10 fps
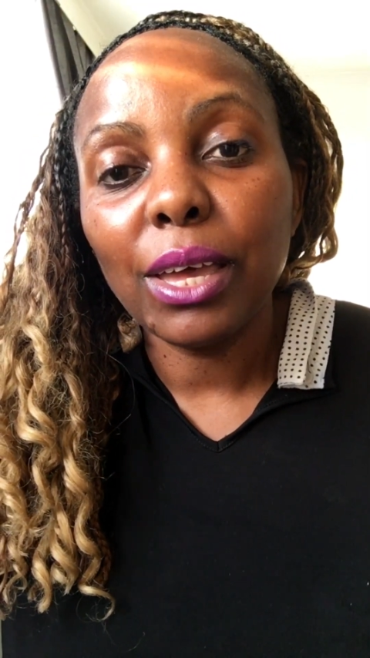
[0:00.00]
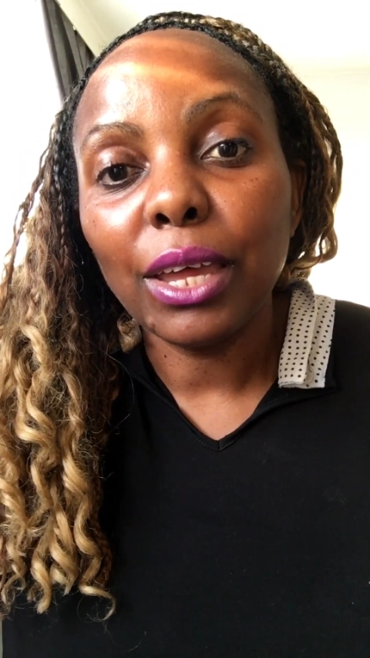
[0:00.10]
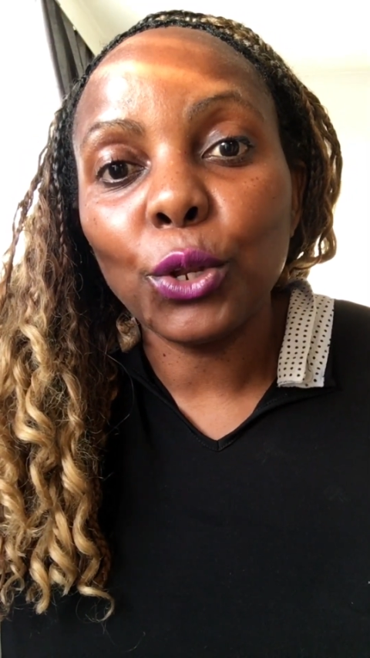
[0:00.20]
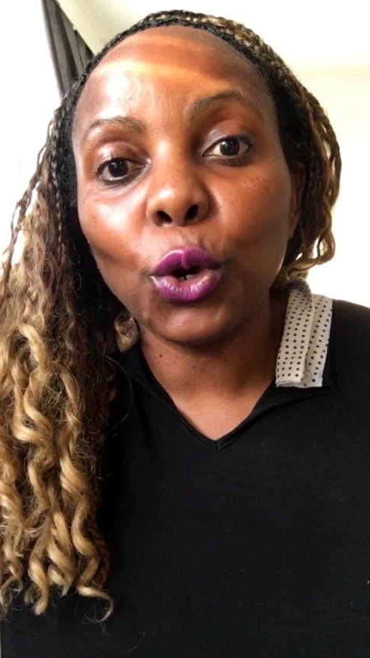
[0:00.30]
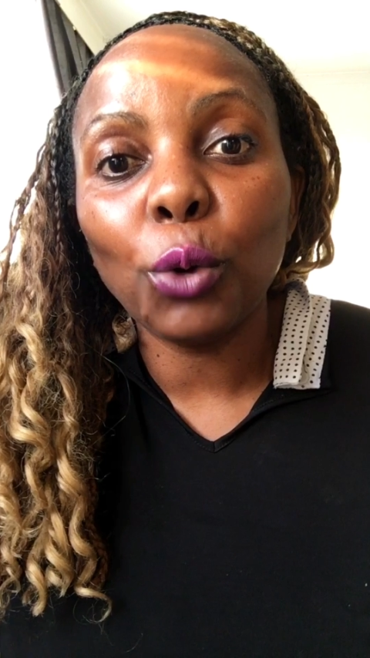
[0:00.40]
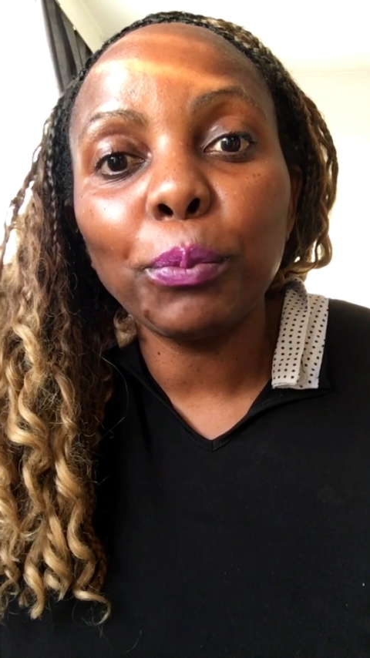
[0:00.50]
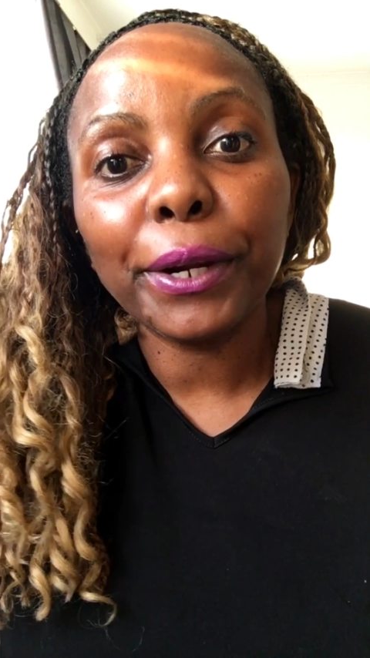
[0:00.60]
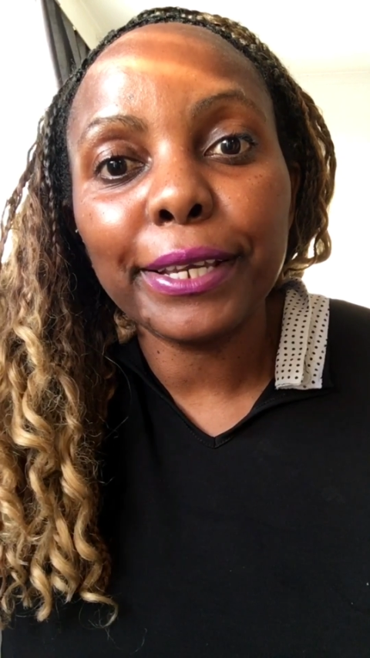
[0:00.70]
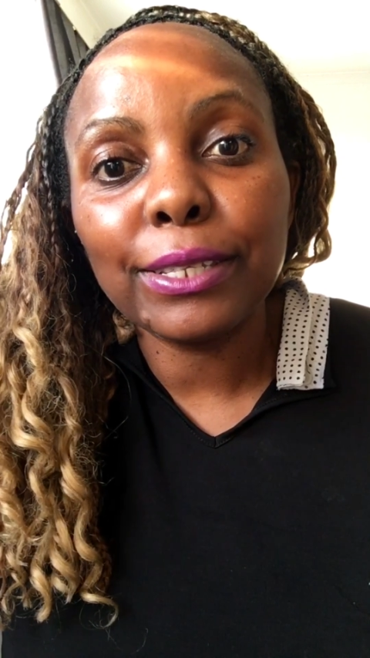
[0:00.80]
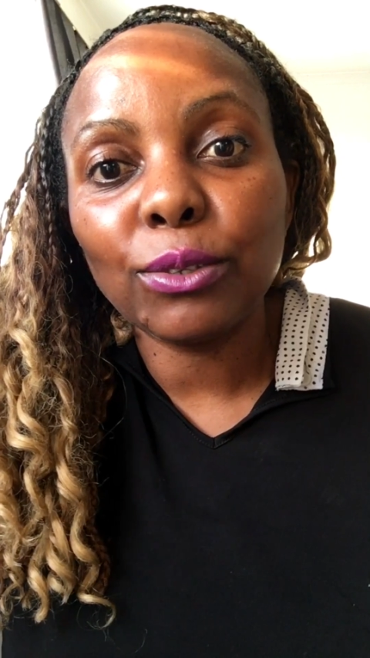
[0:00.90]
no
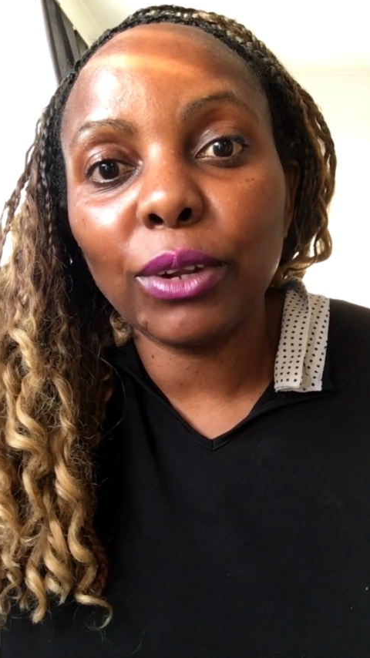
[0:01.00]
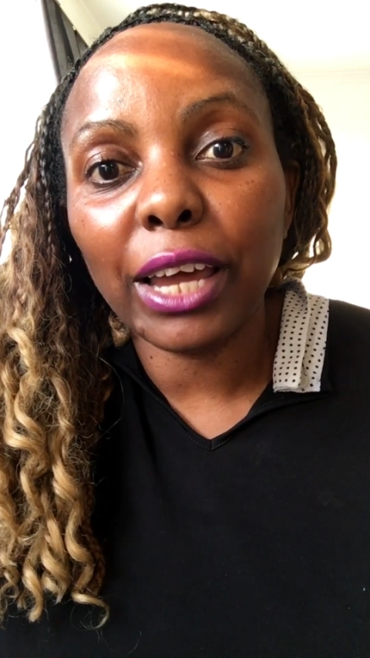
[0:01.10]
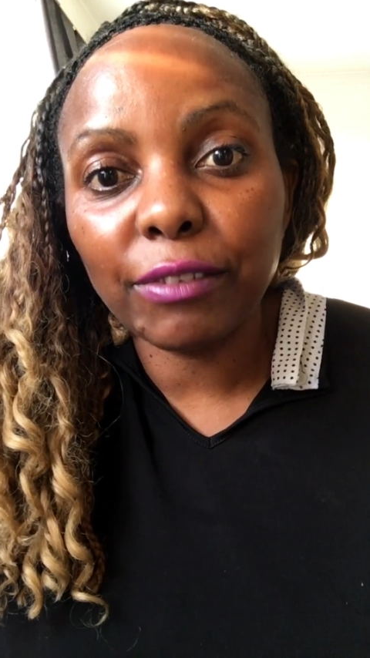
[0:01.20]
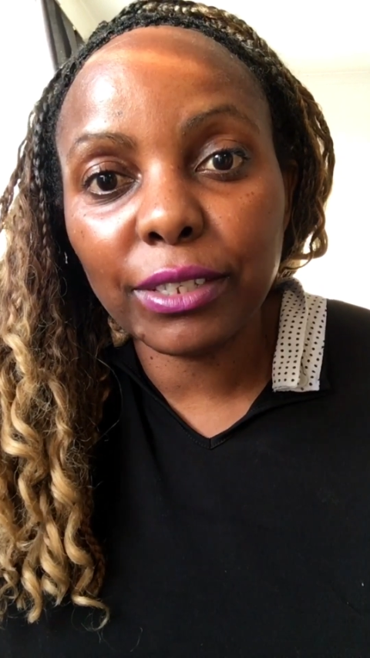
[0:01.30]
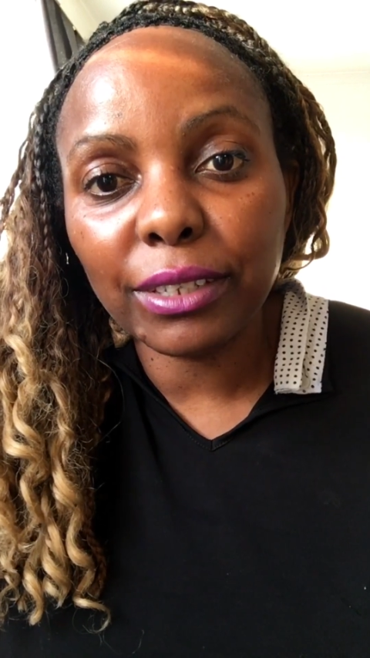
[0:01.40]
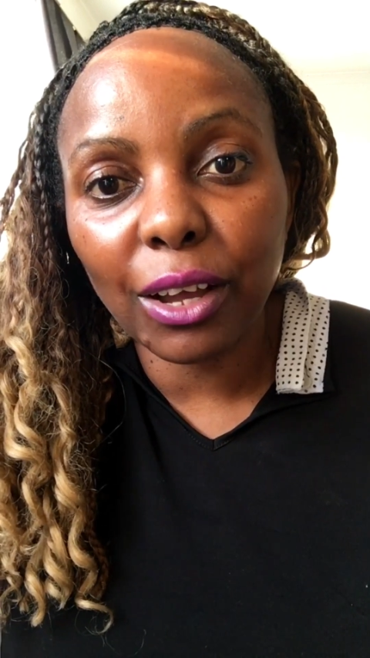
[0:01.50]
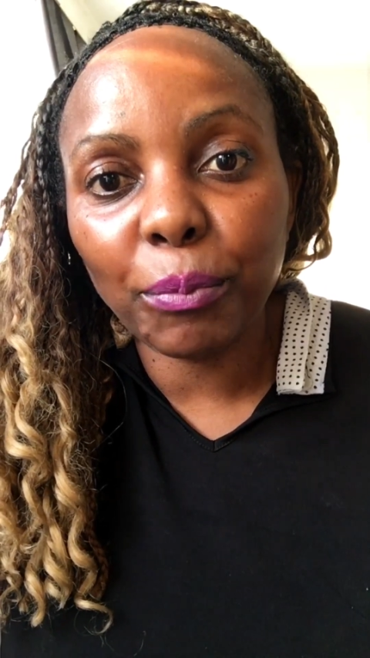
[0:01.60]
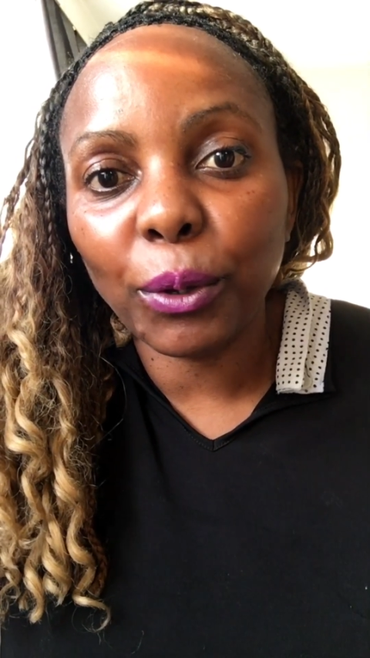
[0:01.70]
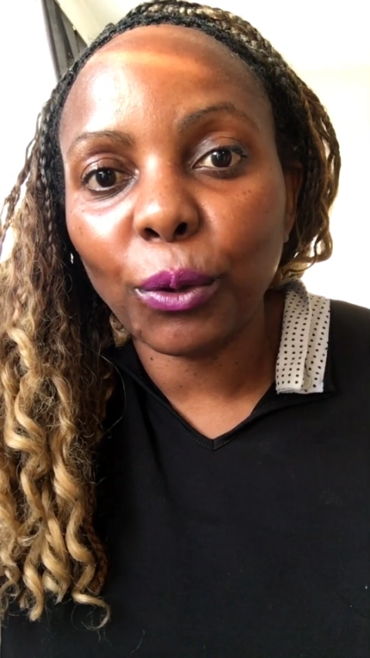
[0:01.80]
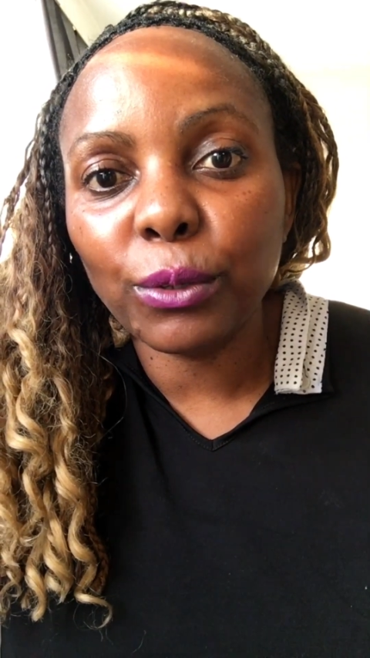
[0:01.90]
personal lifestyle
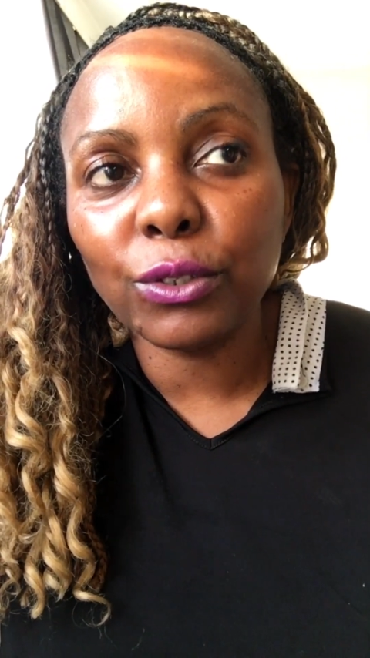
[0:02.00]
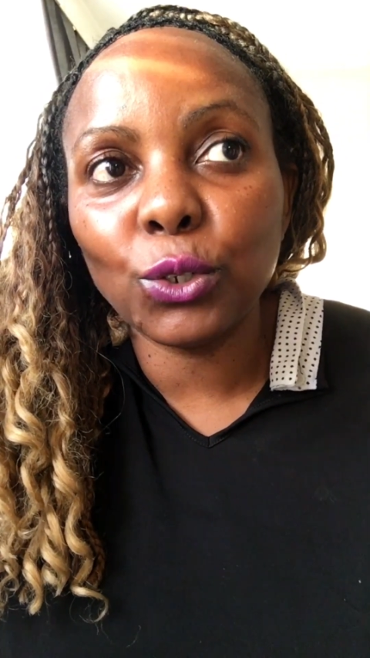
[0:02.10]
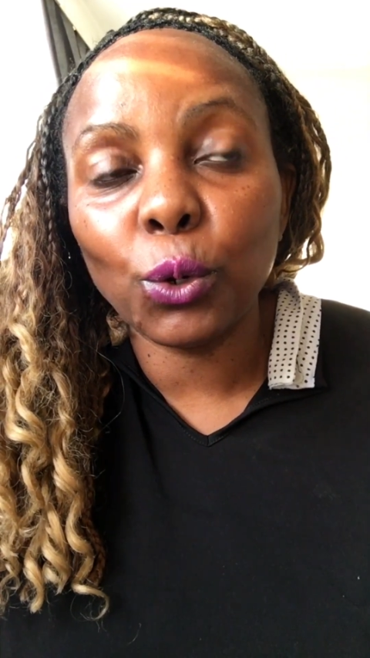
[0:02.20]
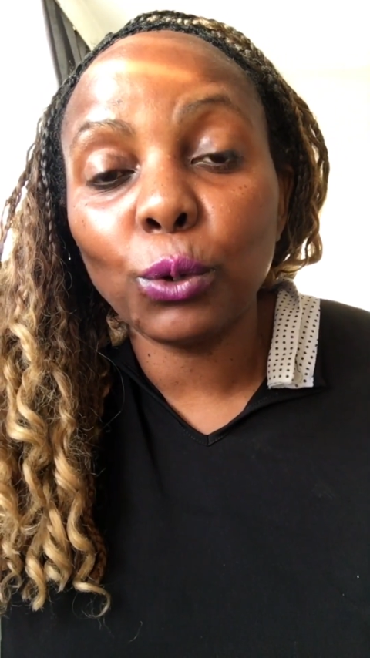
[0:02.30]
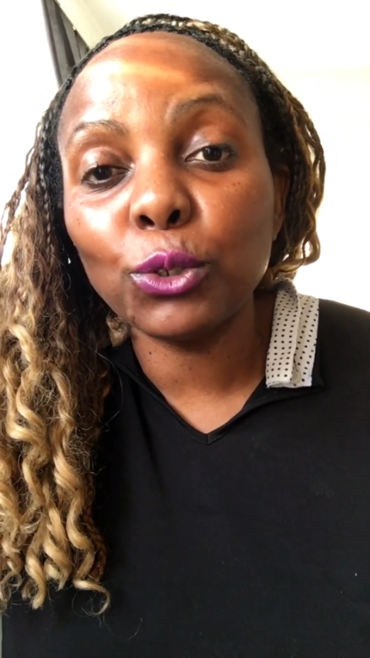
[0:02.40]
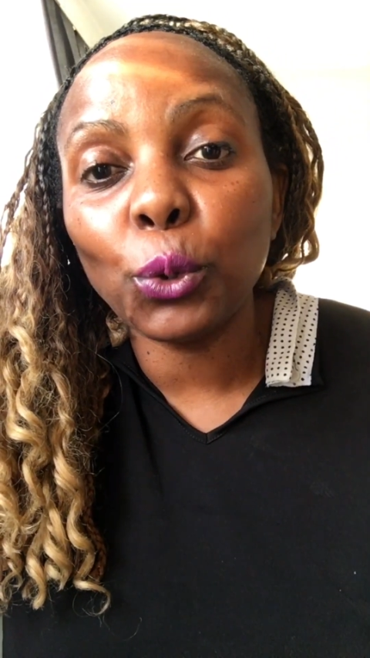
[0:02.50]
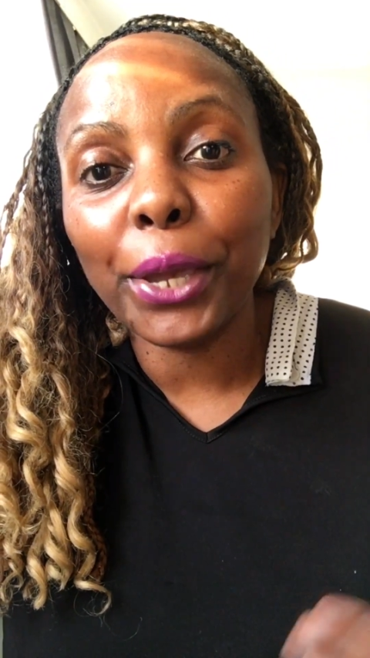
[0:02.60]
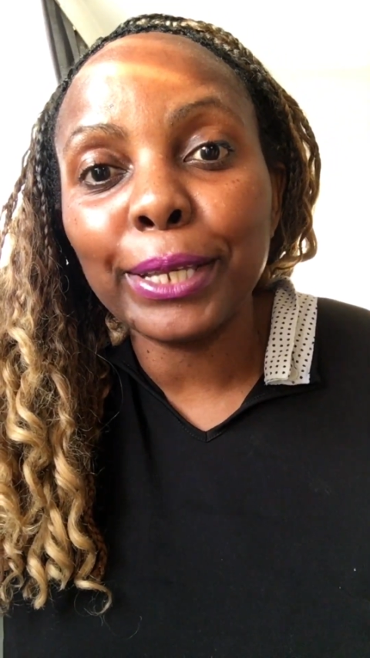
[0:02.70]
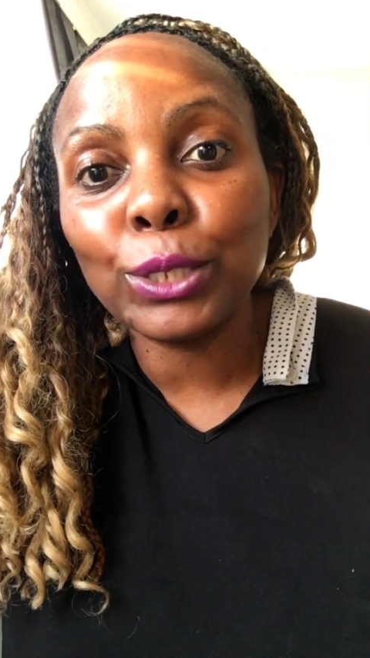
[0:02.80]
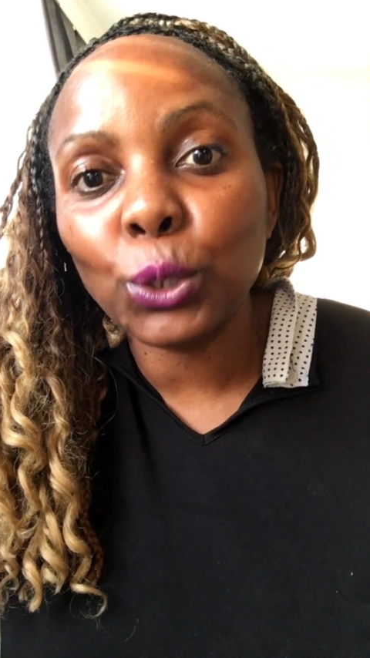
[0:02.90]
because you're too
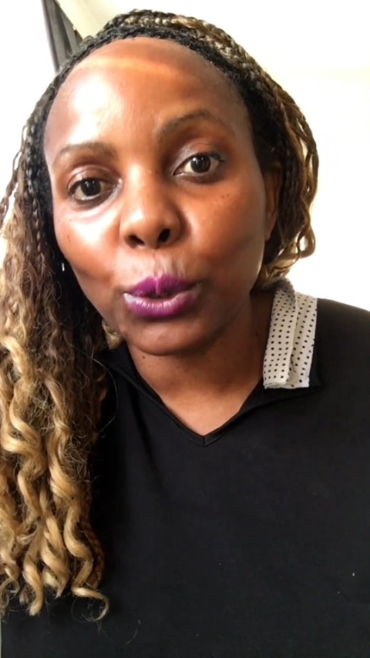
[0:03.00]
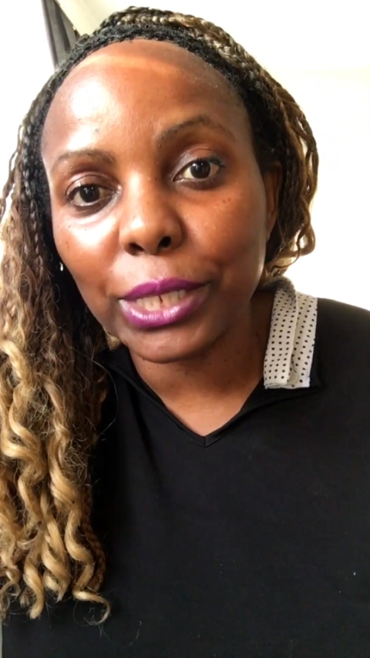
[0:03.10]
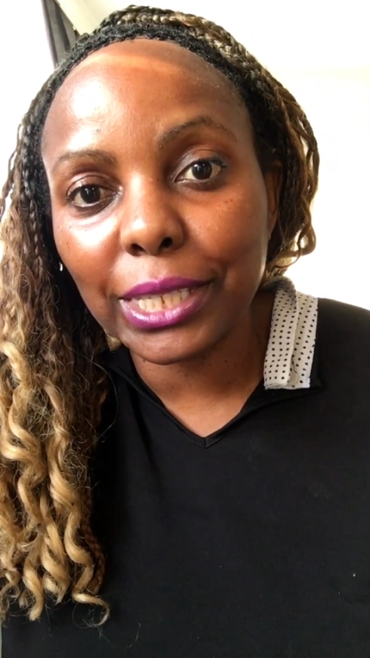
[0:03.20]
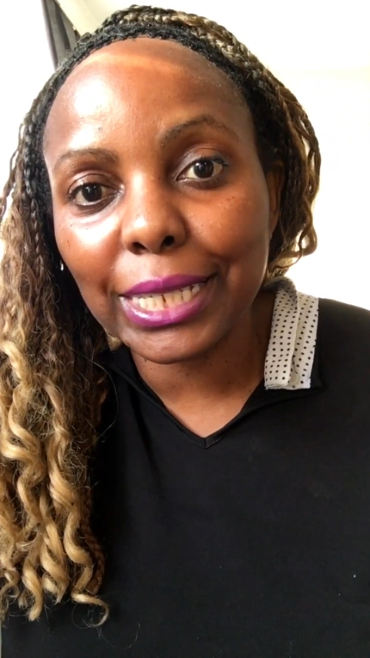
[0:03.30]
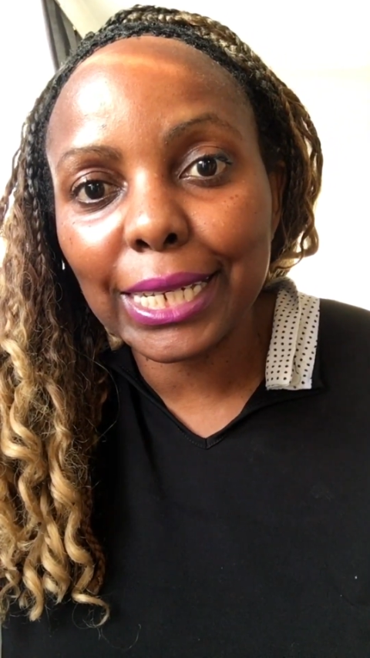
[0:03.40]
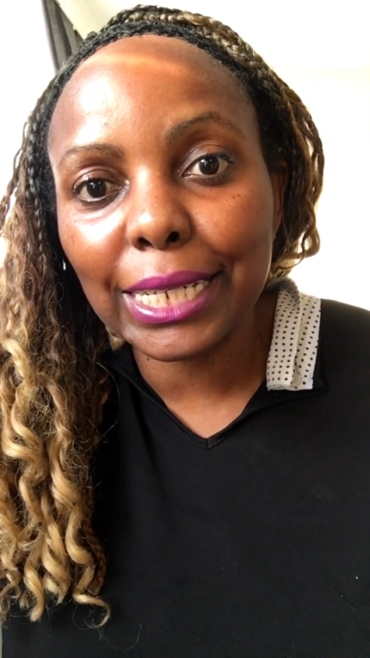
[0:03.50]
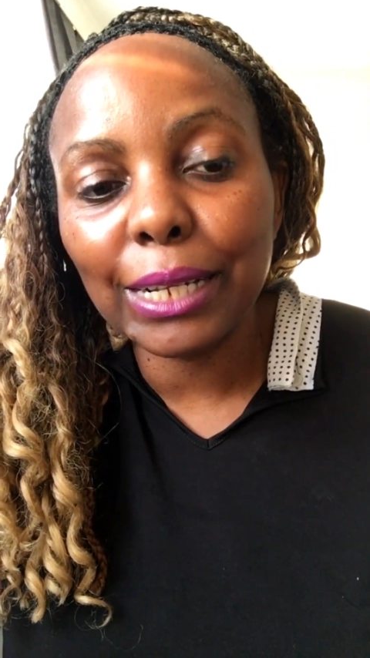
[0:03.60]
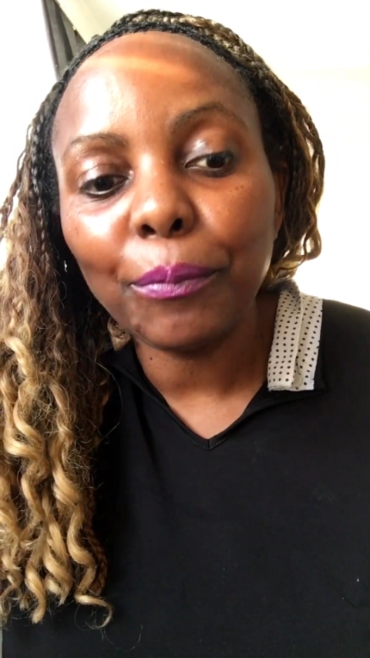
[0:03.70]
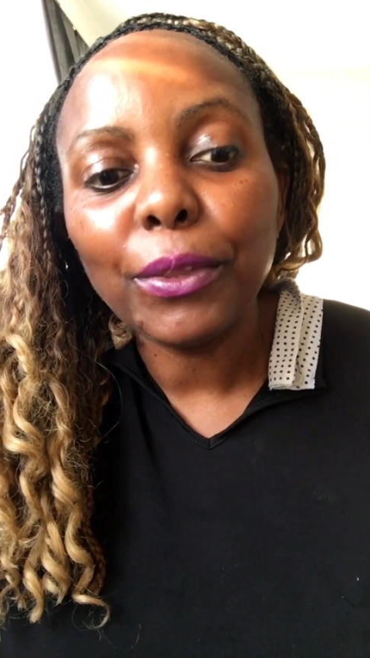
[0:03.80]
exhausted.